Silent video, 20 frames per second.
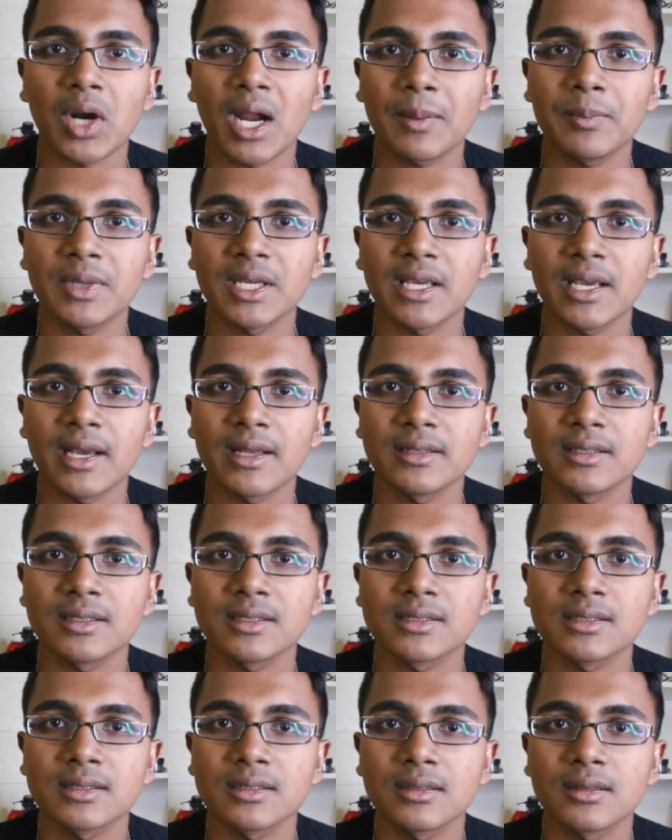
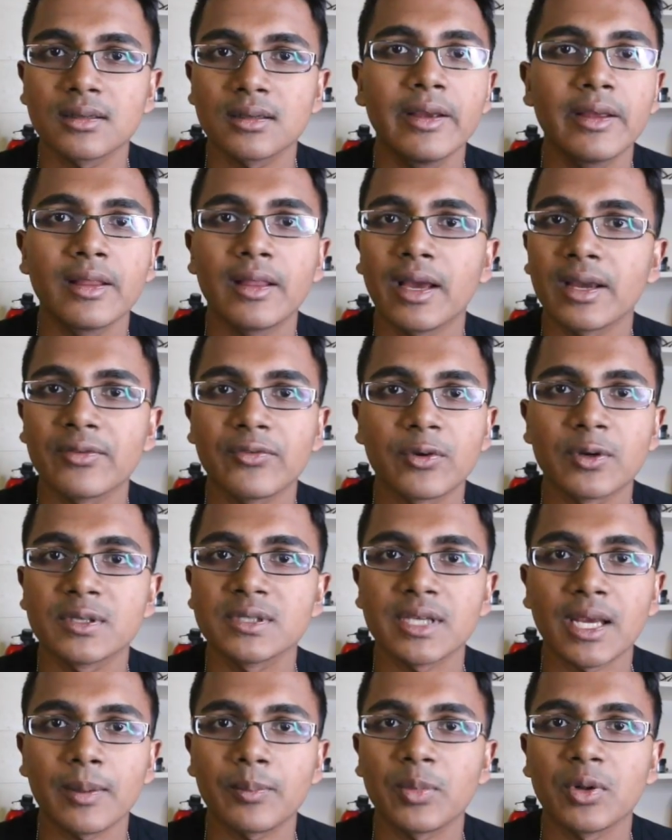propagandists, like for
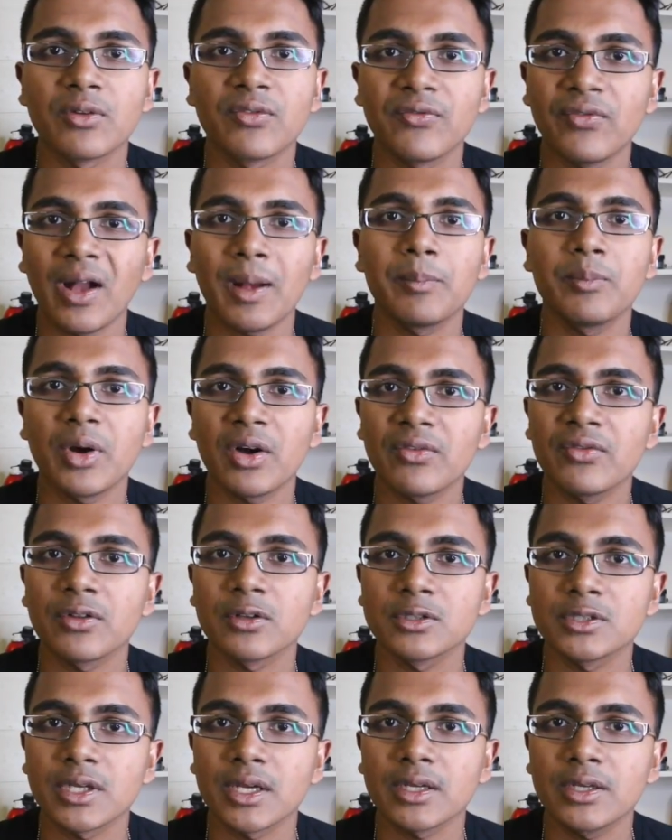example Fat
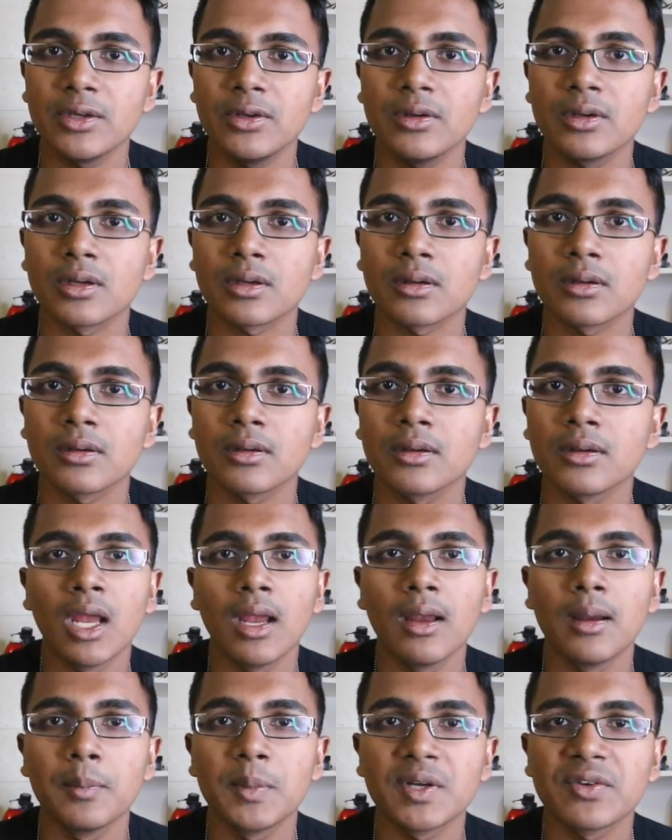Buffalo Cenk Uygur.
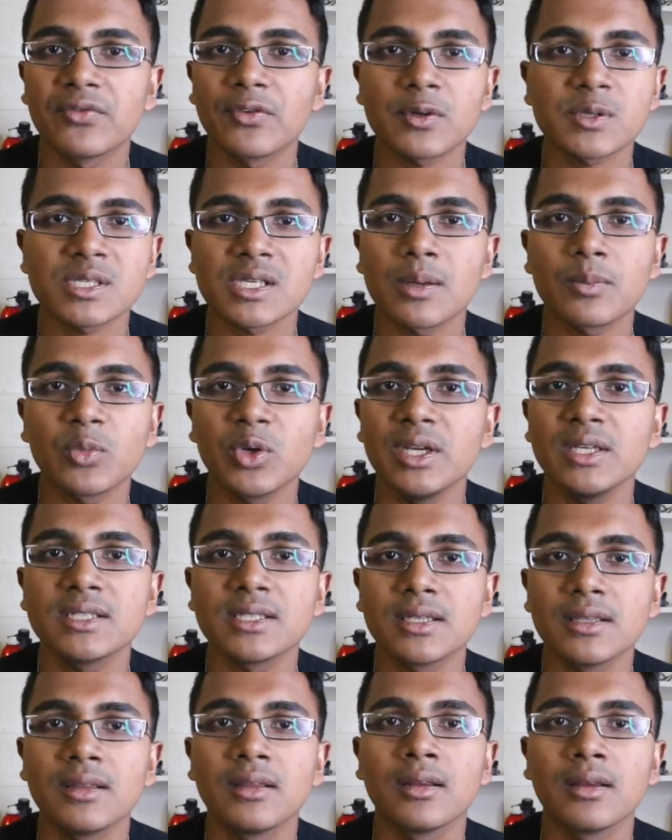But for some
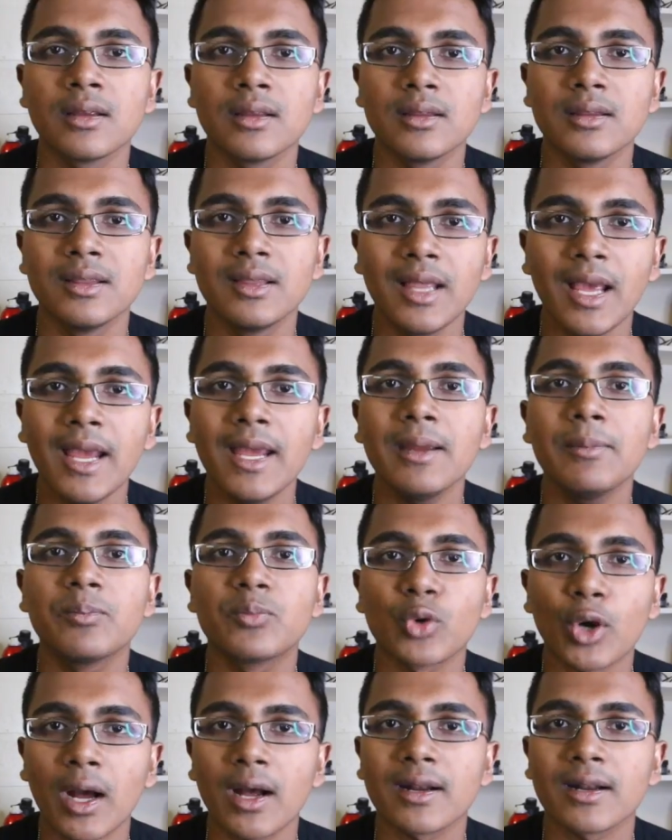reason they
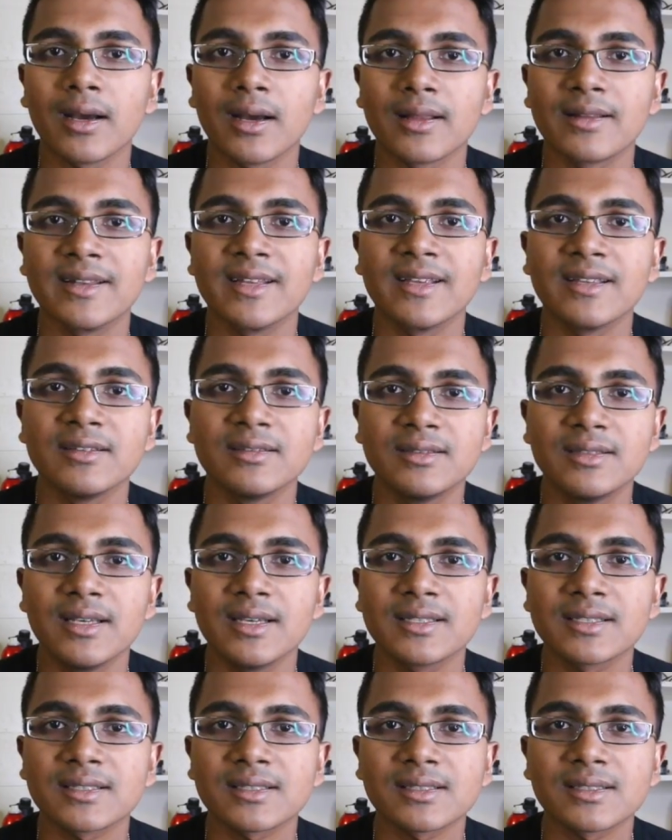brought on
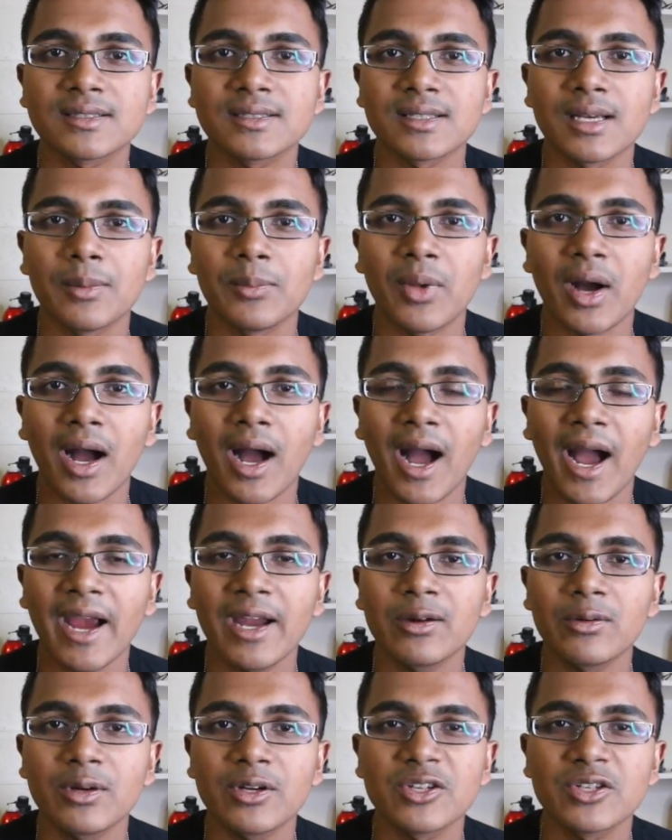some
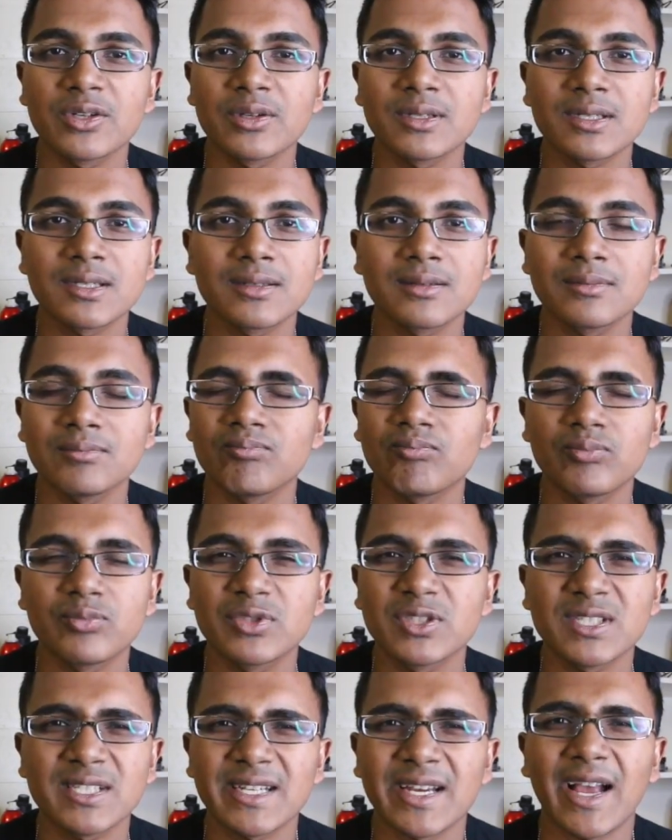Irish,
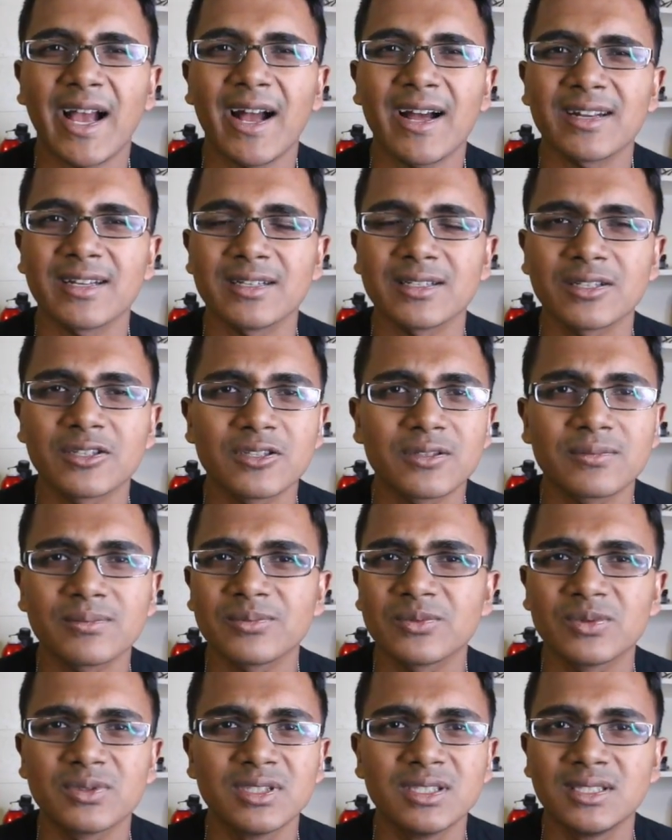Scottish,
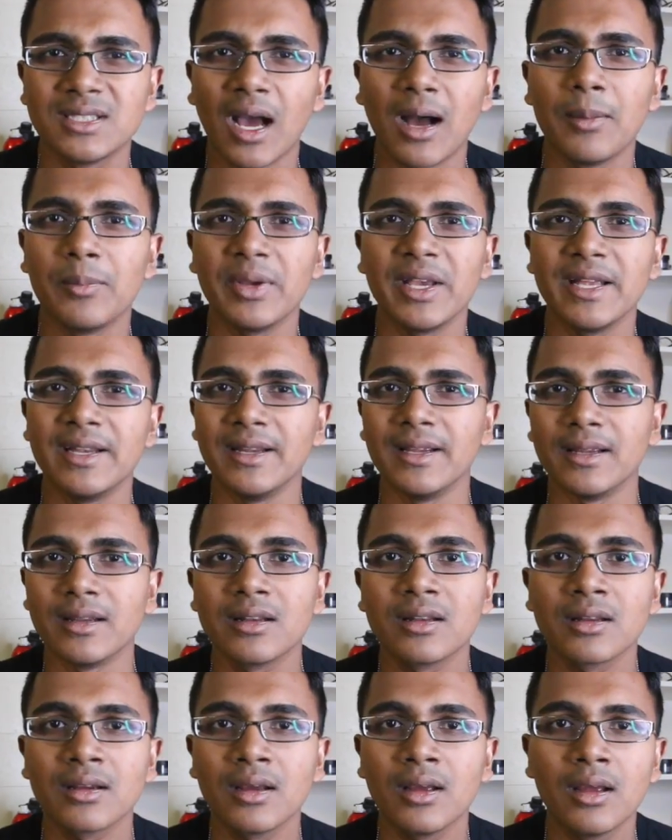dumb idiot
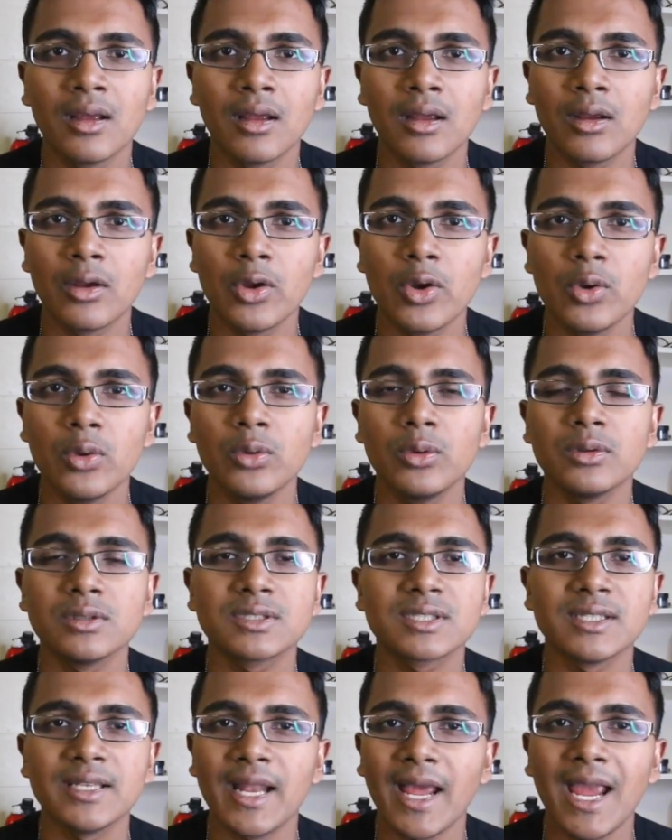
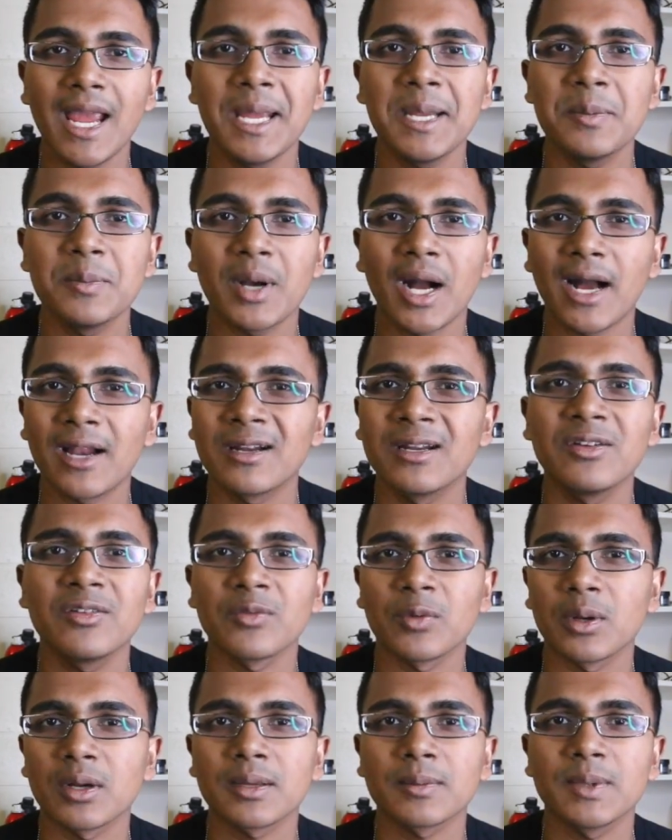whose name I don't
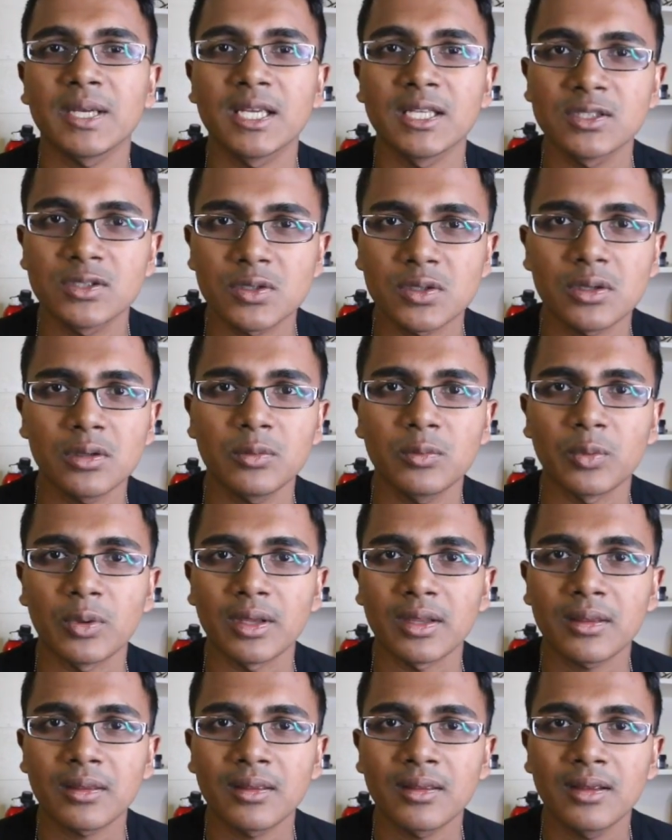even want to be concerned
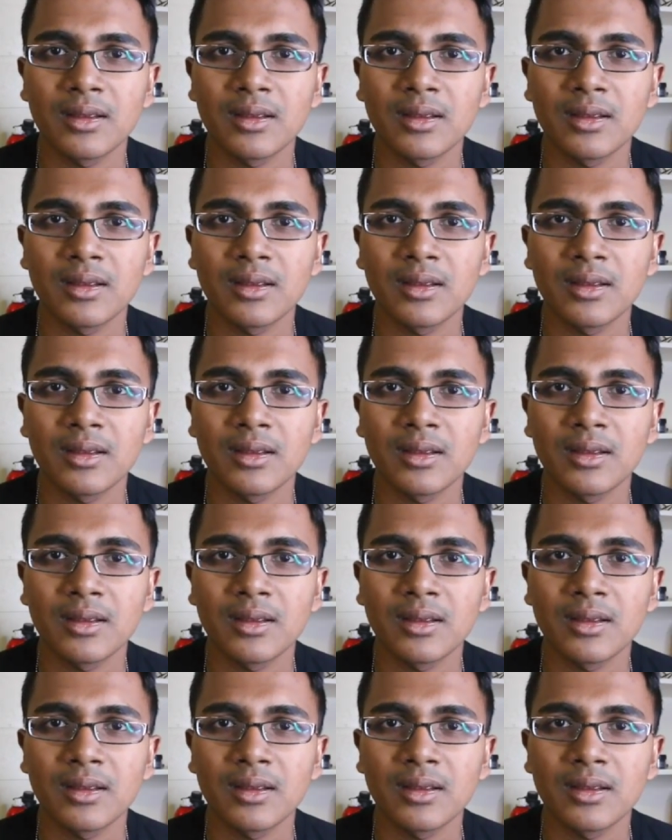with,